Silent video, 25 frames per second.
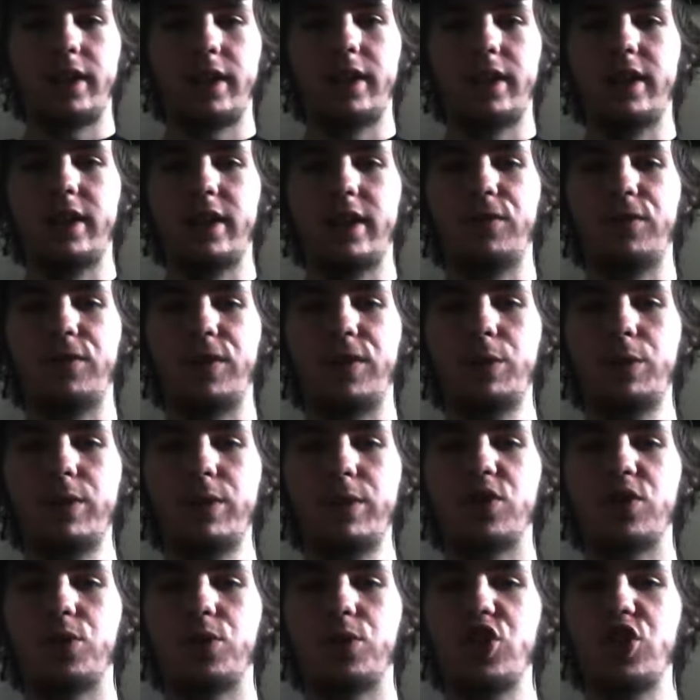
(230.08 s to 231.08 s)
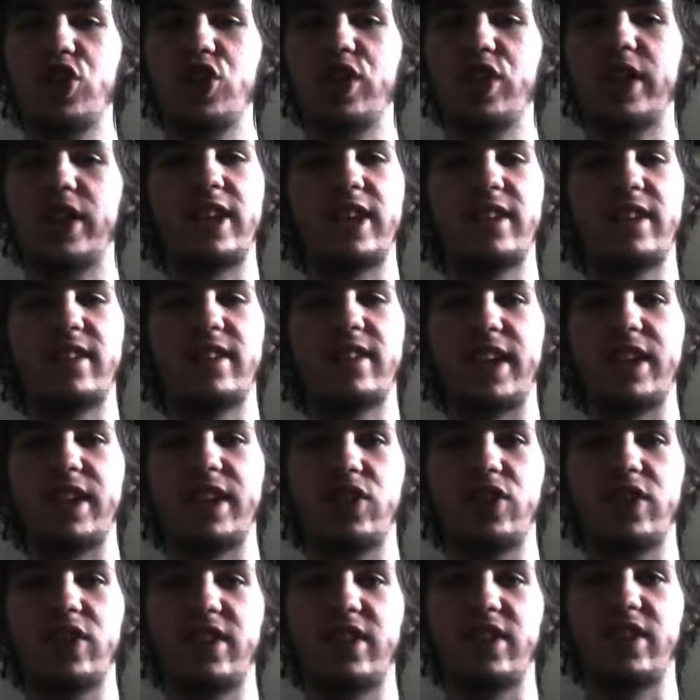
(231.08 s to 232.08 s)
The film was originally titled
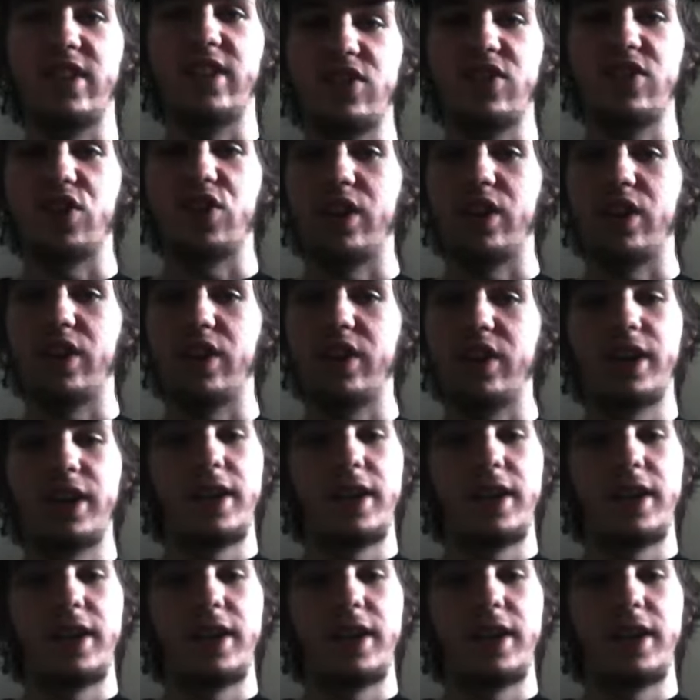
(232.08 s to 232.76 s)
The Dark,